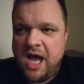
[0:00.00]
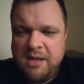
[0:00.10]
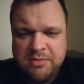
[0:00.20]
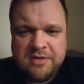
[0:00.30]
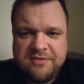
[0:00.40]

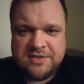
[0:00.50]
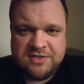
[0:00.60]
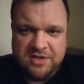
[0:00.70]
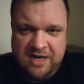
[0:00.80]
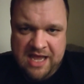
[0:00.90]
I believe this
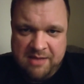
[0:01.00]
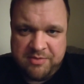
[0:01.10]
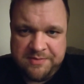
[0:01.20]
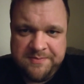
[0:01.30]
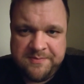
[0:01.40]
is going to
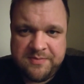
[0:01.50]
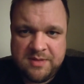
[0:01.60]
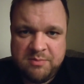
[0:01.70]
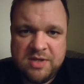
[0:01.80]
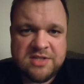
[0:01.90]
happen
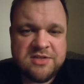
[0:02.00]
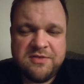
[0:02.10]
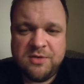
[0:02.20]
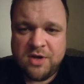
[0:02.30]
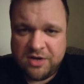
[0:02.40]
because I
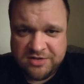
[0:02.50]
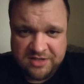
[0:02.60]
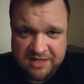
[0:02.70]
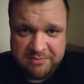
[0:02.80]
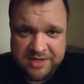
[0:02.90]
feel God
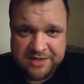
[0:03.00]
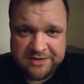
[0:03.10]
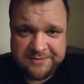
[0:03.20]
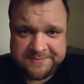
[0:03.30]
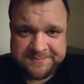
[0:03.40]
has led me
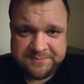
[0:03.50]
here.